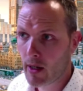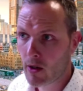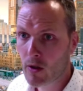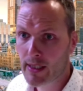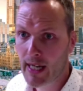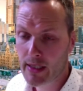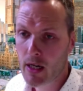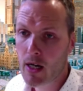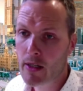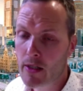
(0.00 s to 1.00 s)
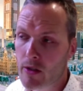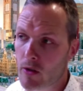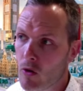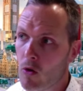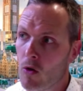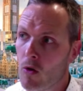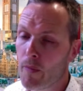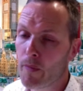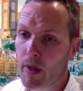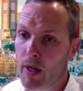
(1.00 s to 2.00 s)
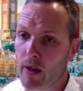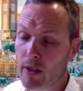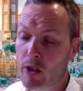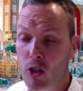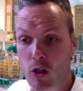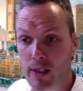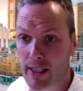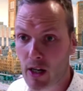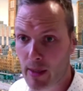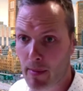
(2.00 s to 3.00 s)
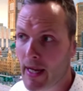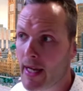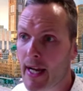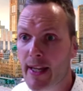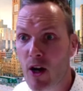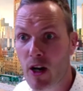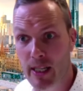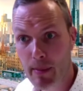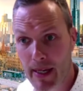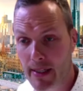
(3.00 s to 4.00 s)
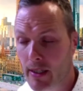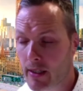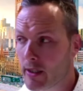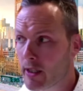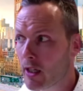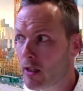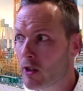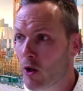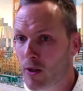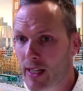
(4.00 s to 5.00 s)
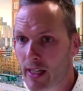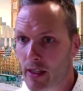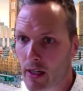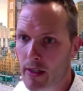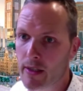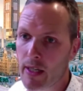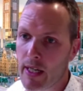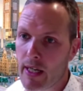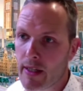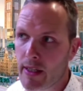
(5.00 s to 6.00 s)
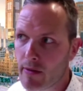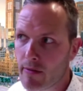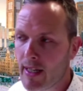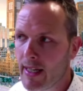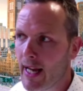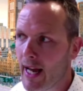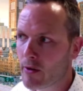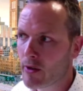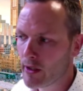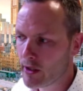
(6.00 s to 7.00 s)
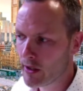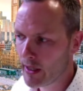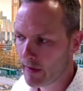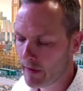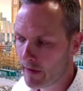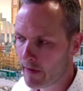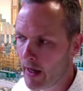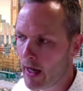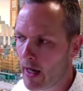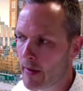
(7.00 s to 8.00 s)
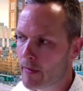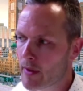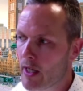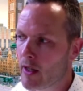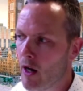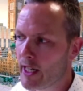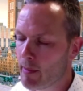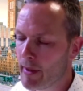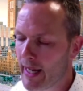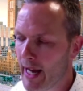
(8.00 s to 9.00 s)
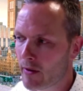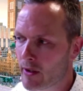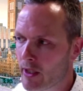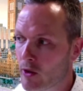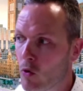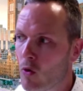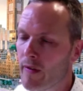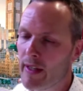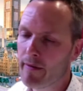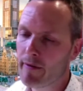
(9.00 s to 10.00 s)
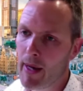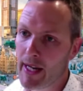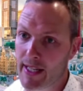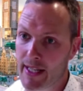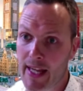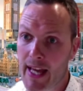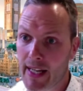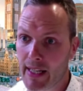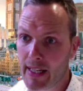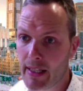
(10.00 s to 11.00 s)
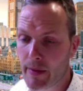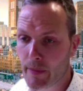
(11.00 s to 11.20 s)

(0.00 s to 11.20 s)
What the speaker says: contact us or to contact IDP and then IDP to contact us, this really allows us to give the IDP counsellors all of the information that they need